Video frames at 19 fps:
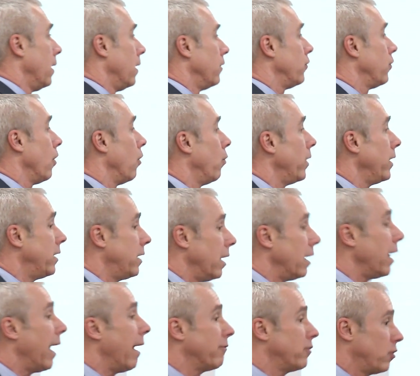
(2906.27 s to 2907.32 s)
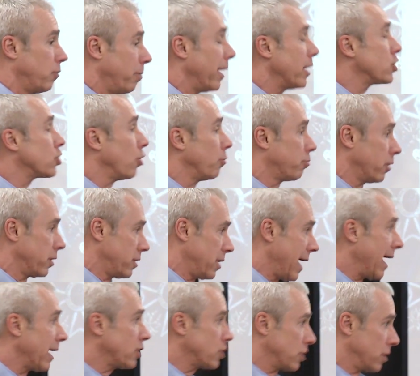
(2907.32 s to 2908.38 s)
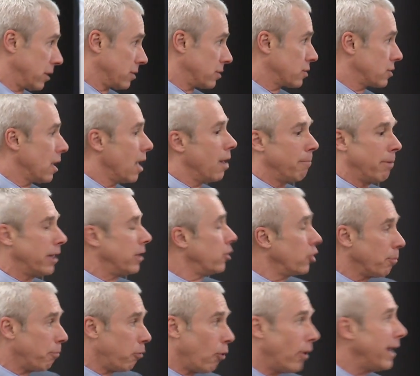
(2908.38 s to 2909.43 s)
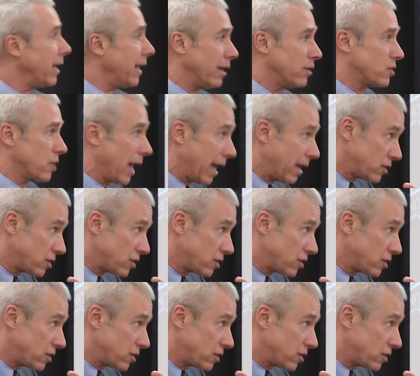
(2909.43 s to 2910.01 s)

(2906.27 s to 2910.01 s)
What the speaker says: So we did have special protections, but your point is